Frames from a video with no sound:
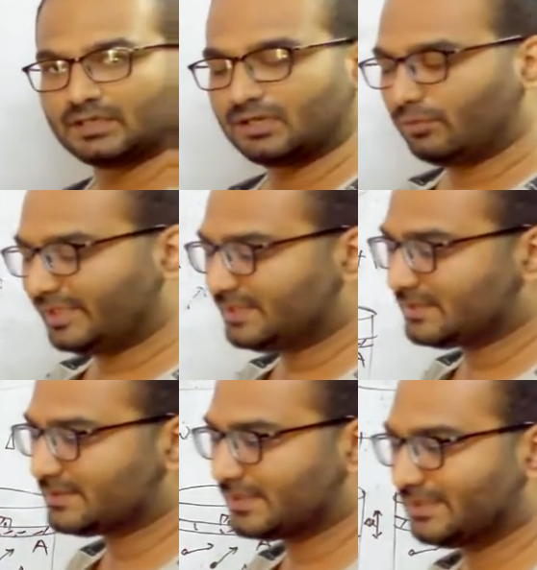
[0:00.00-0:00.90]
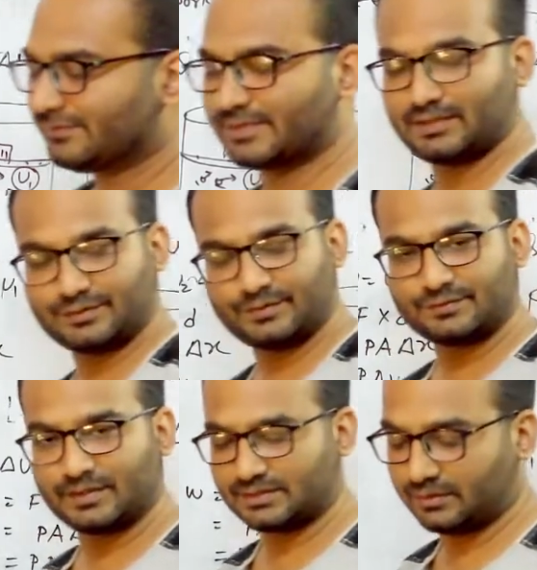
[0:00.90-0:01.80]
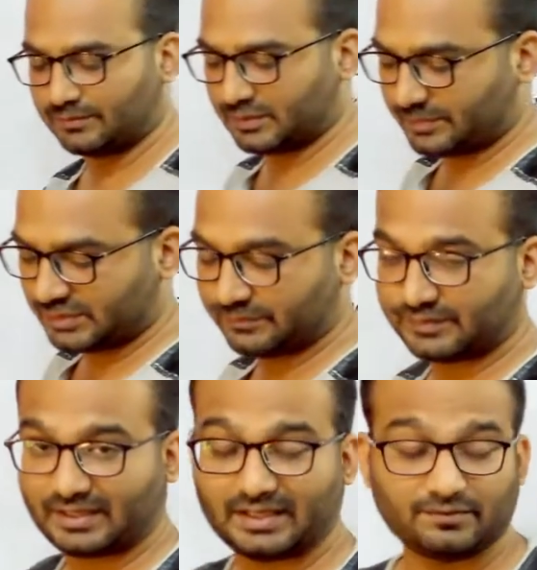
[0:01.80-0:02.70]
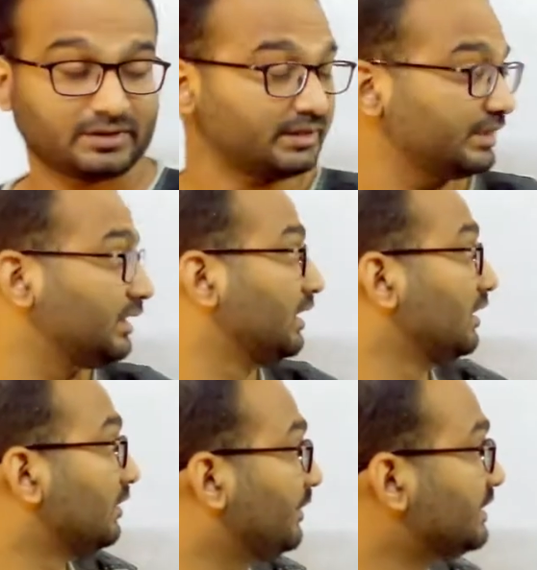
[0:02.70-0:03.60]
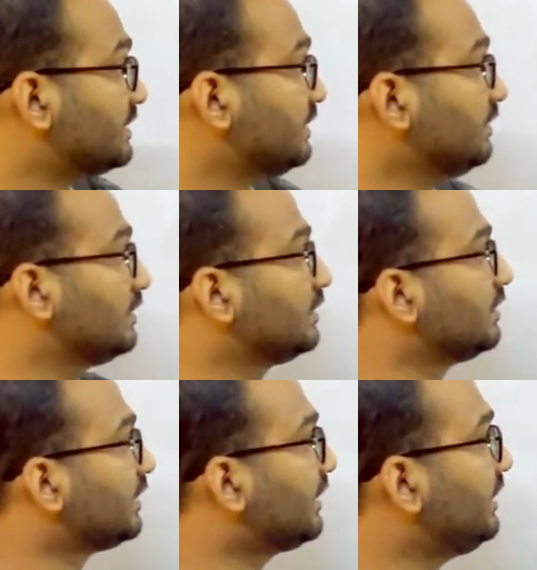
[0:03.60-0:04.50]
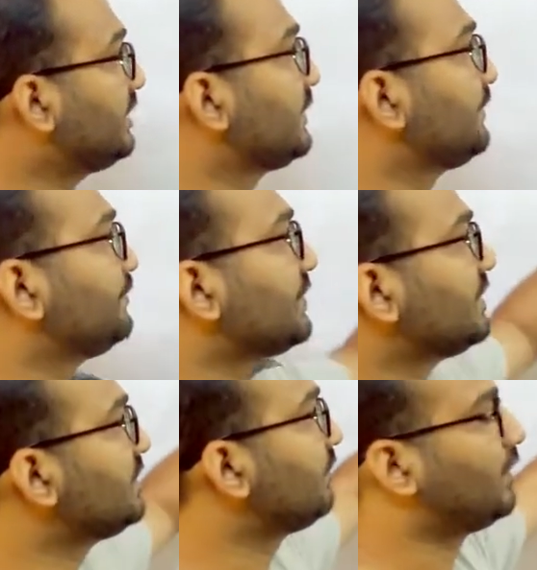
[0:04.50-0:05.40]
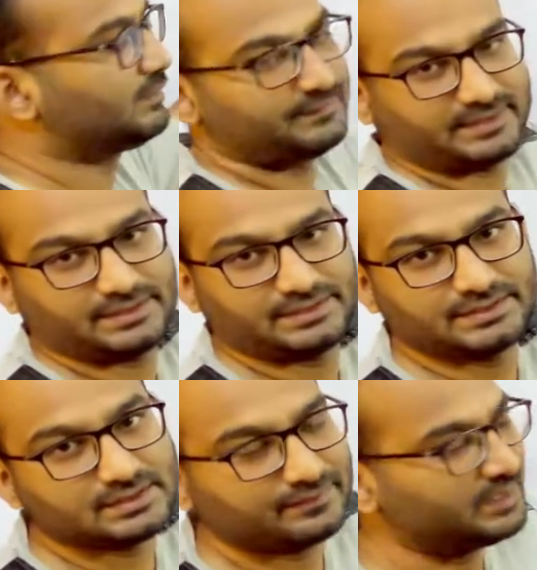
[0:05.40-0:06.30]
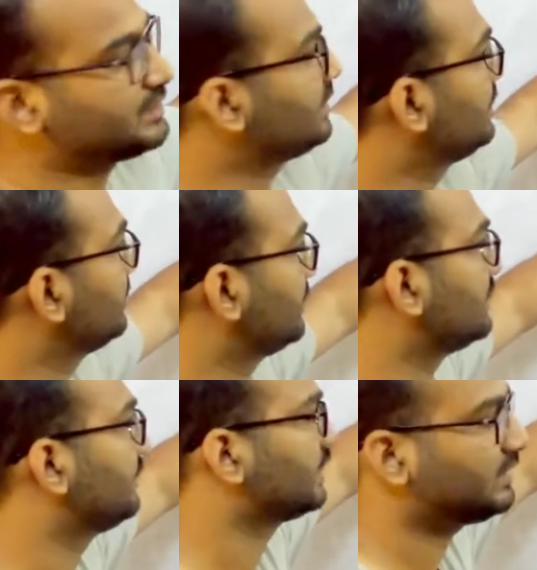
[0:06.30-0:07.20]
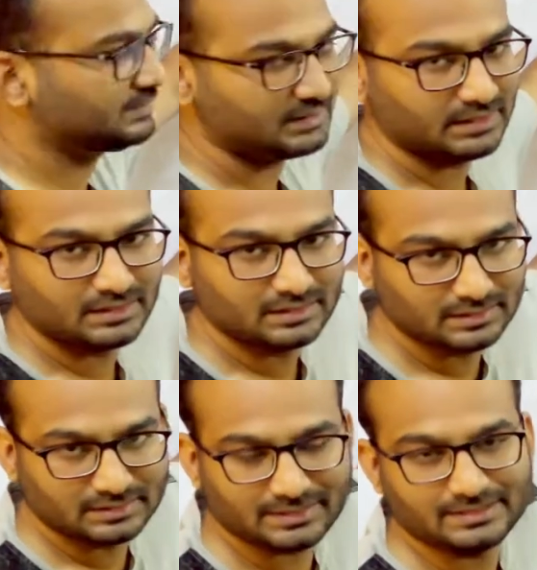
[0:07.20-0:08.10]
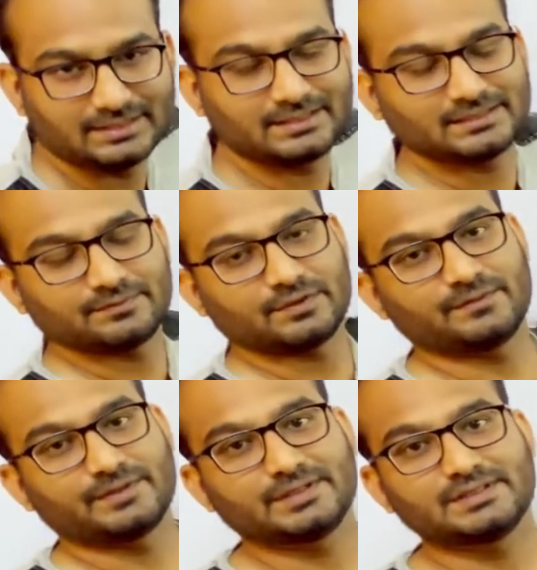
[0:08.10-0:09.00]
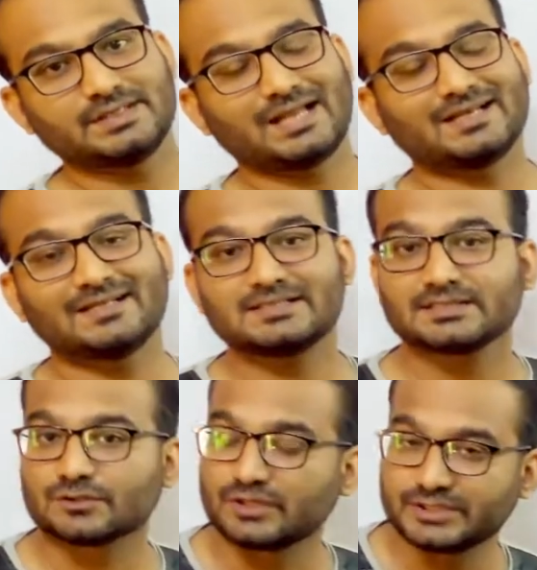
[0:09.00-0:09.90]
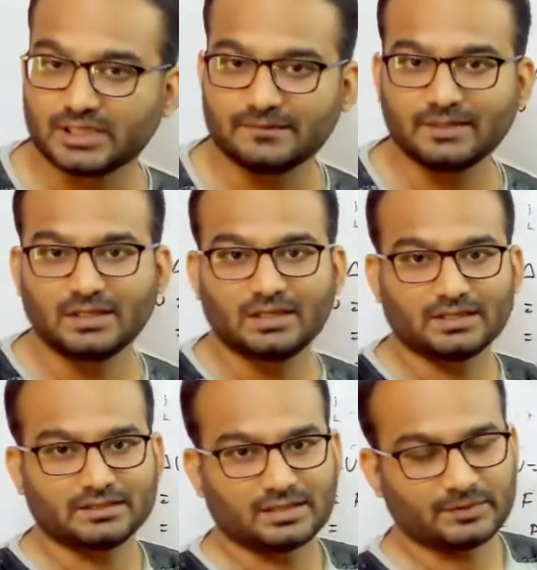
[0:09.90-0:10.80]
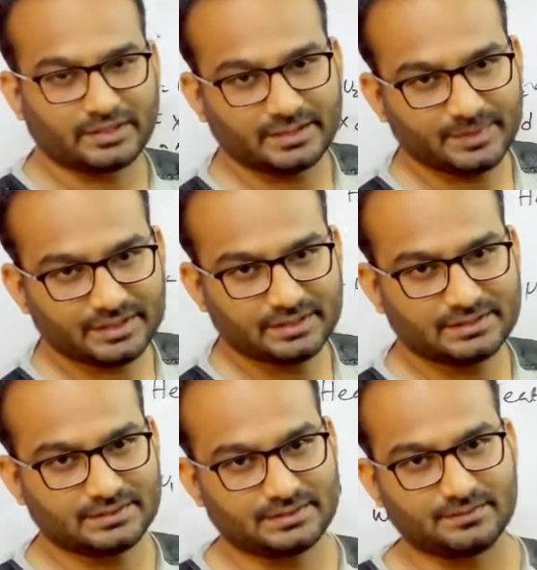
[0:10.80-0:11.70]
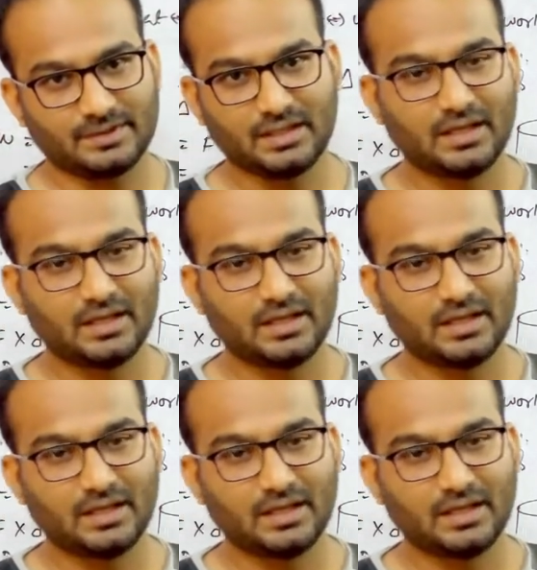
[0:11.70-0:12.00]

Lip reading: Now what is the significance of this first law of thermodynamics? I have already mentioned heat is a form of energy. This is the first significance, that heat is a form of energy and energy is conserved in thermodynamic system.